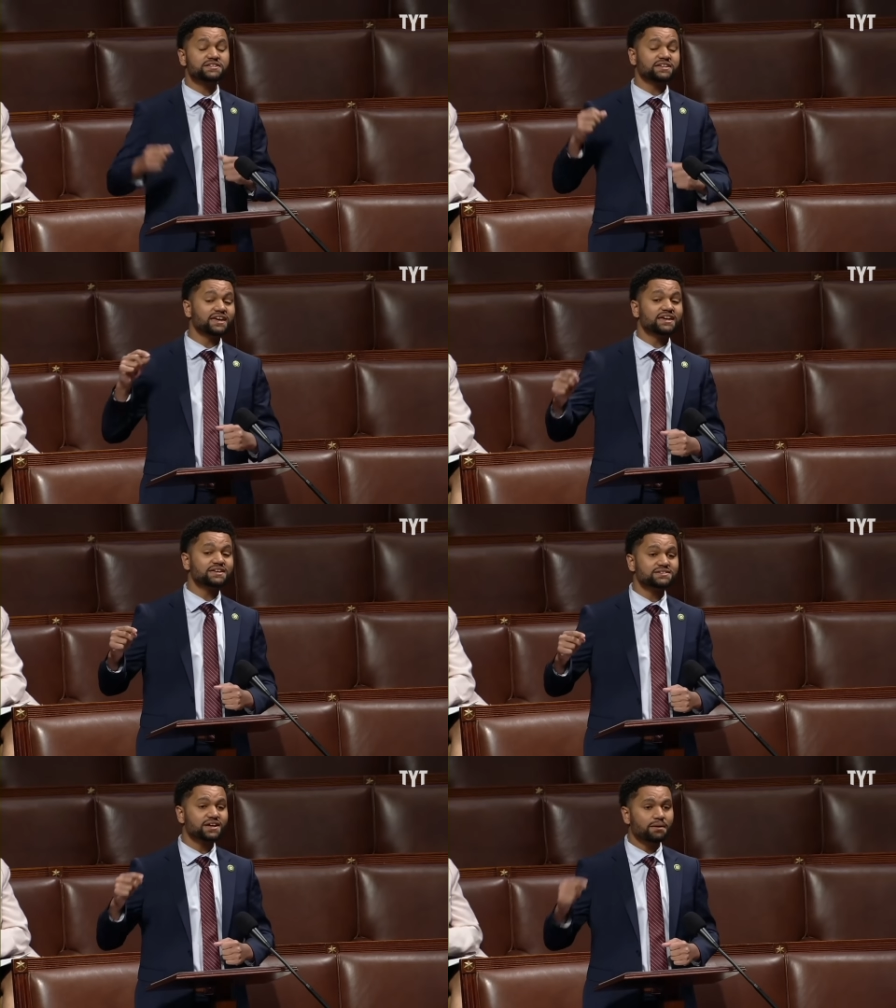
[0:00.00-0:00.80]
This
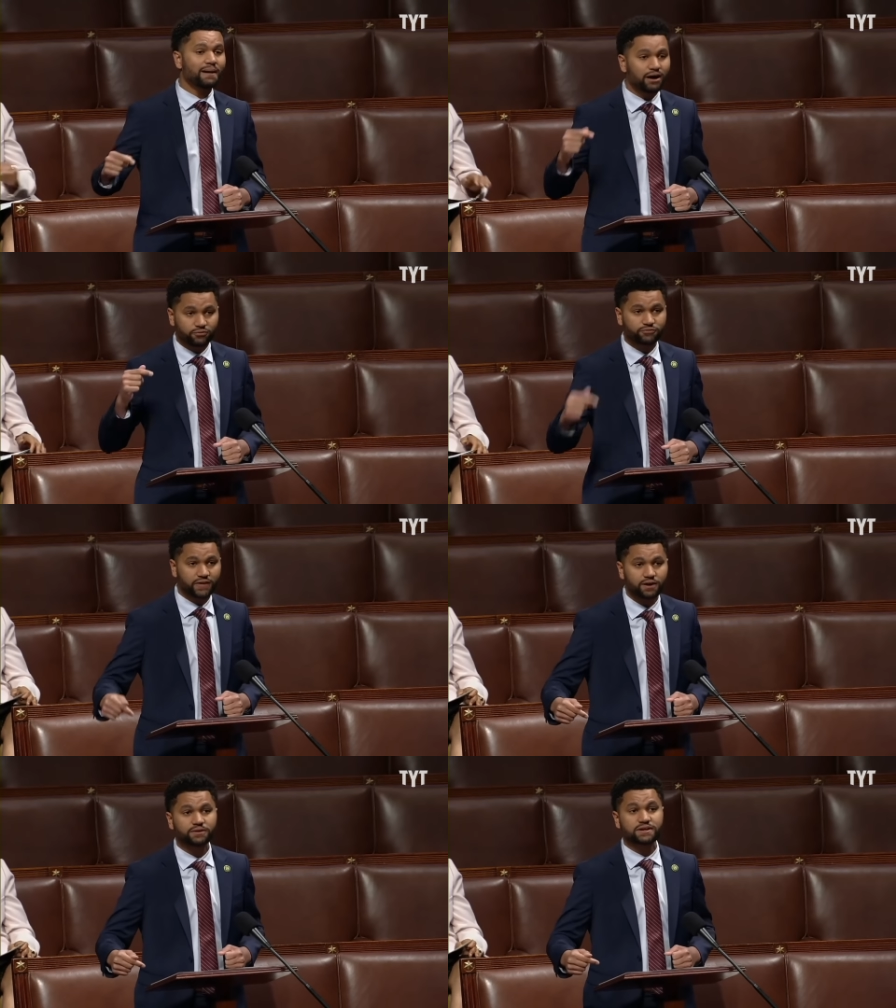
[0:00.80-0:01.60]
is about
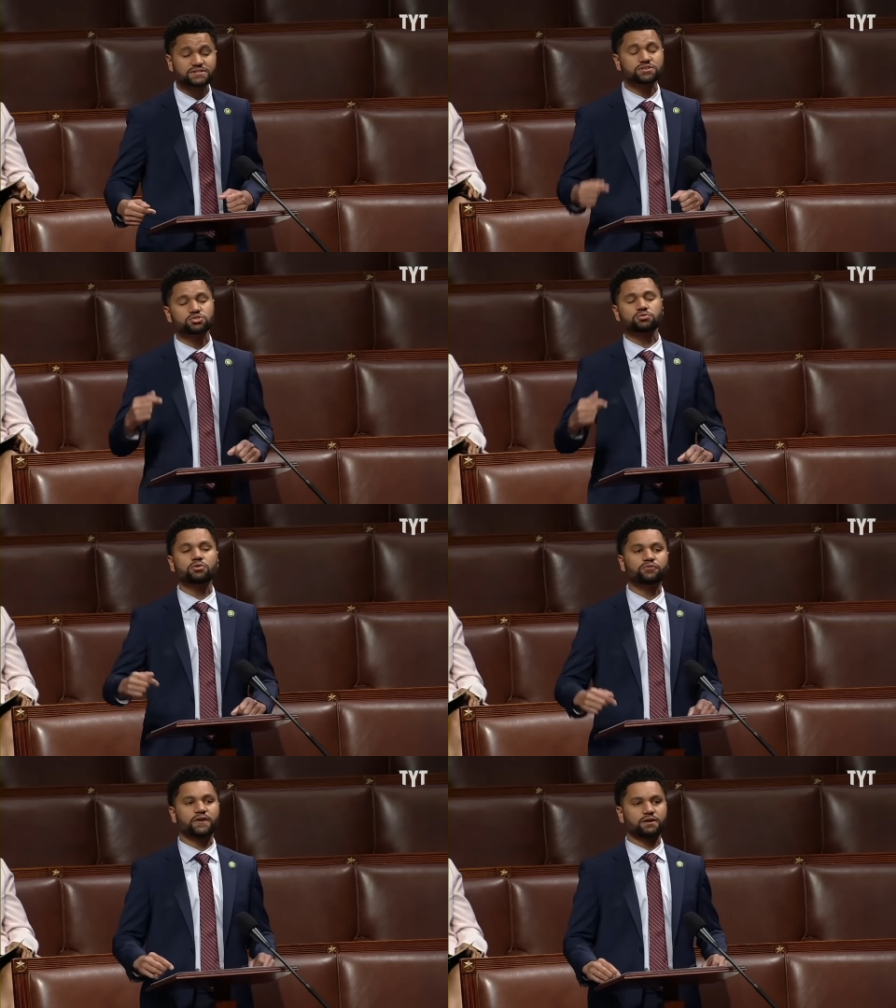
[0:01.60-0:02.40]
fairness, and
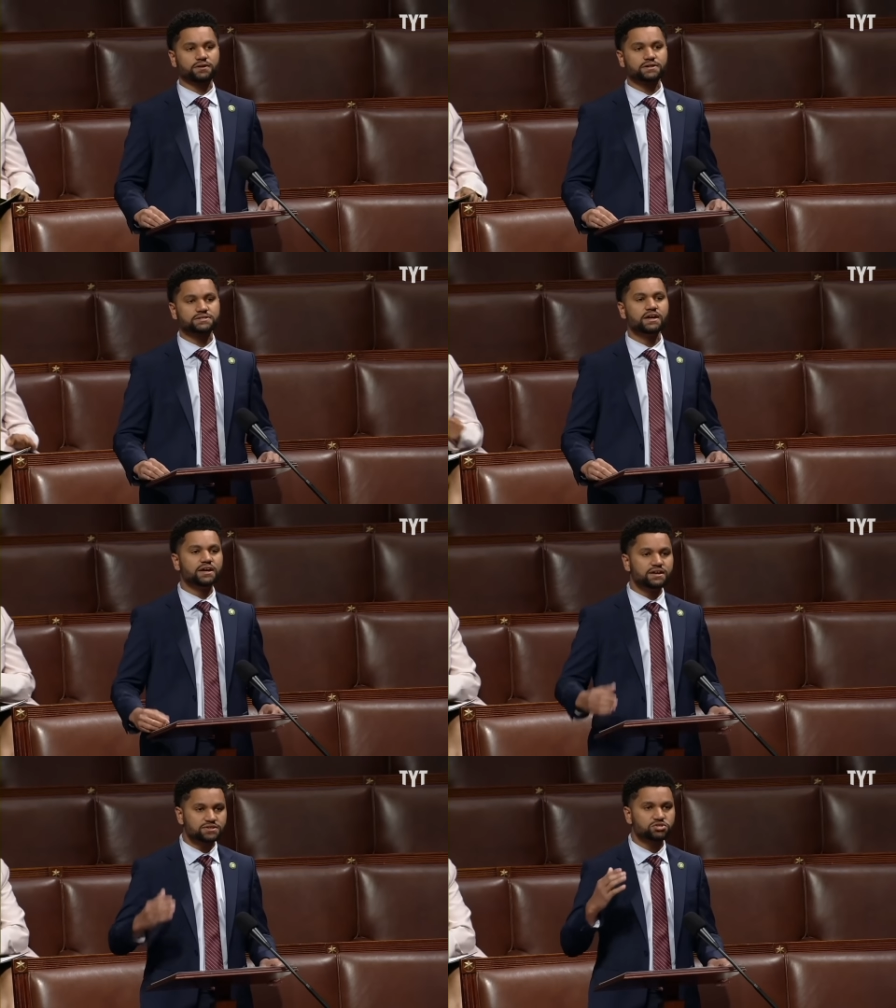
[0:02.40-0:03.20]
true fairness
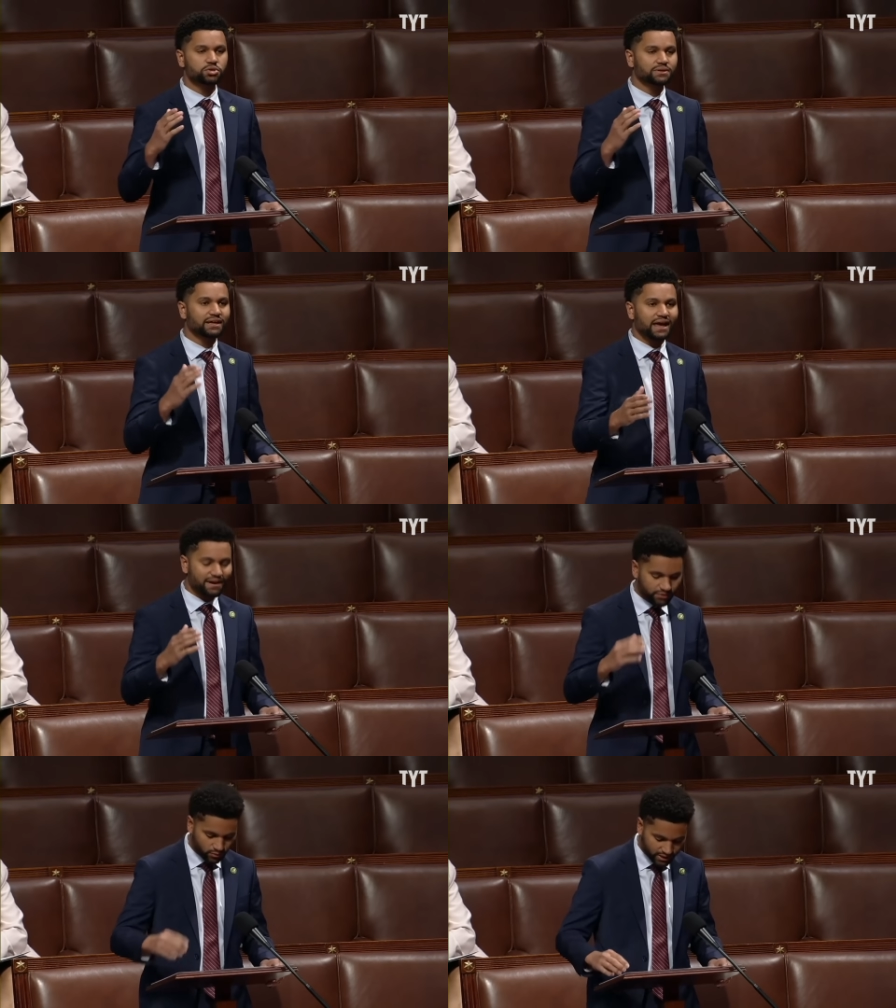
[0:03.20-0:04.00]
is ensuring
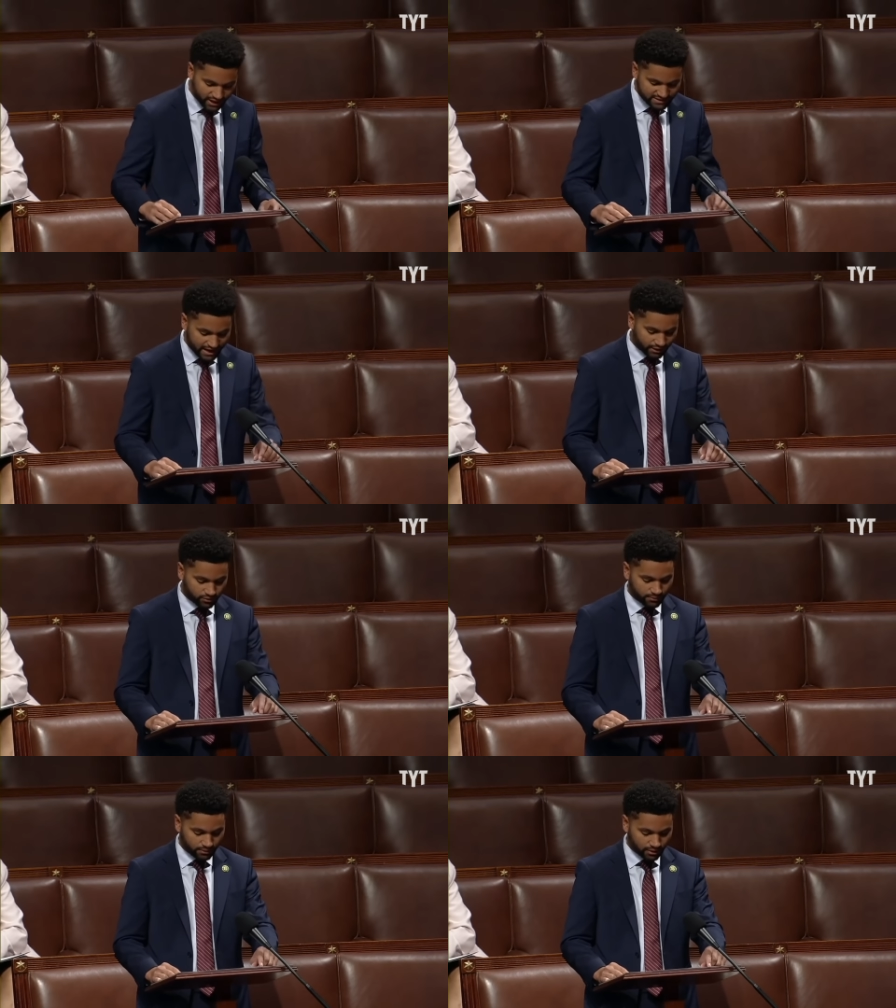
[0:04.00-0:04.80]
that everyone has
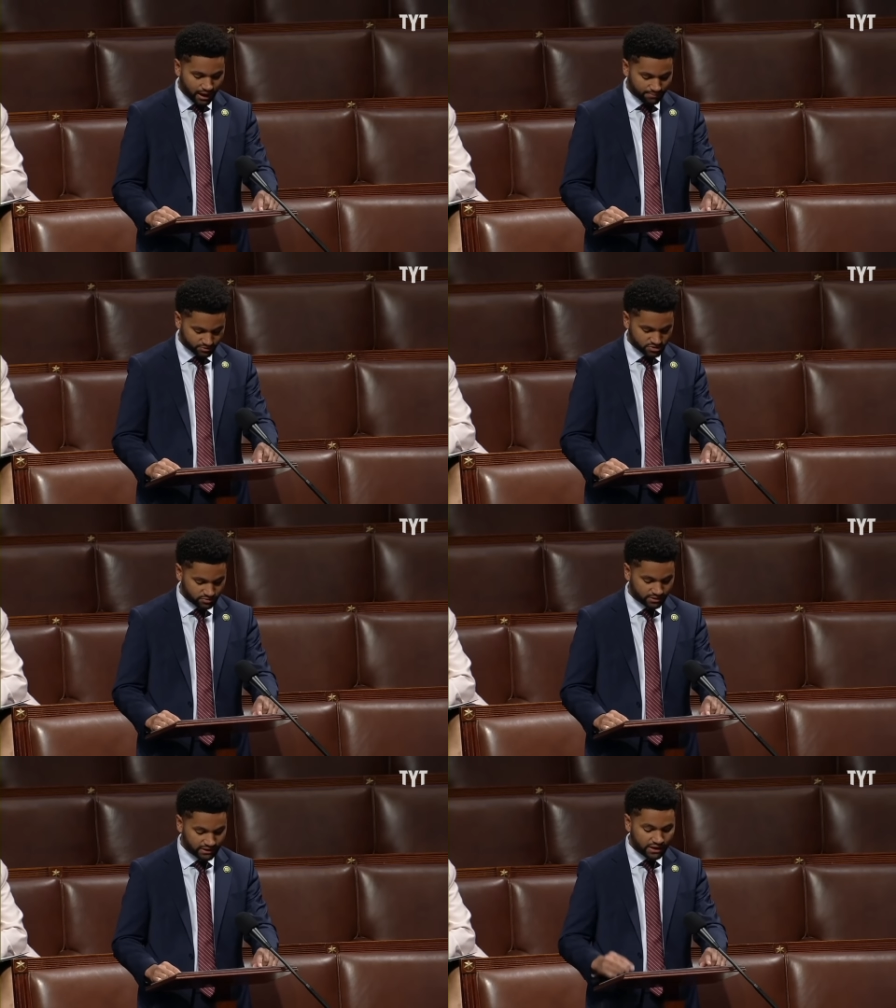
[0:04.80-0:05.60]
equitable
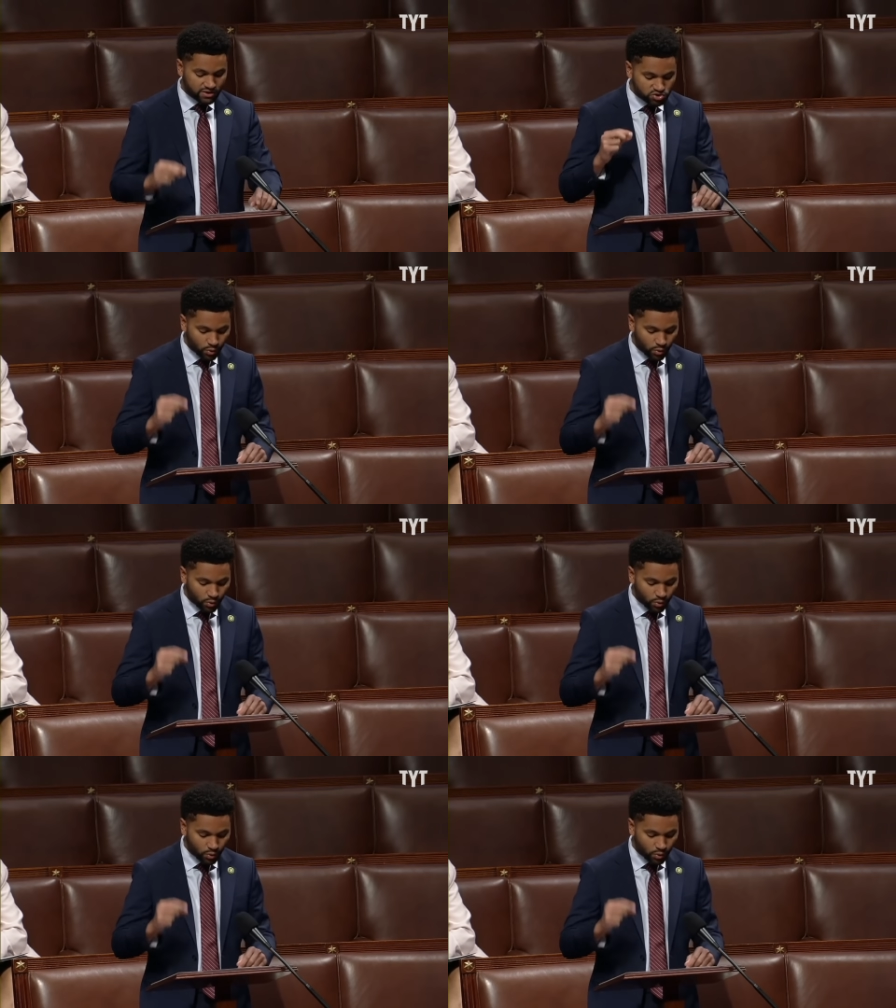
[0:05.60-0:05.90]
opportunity.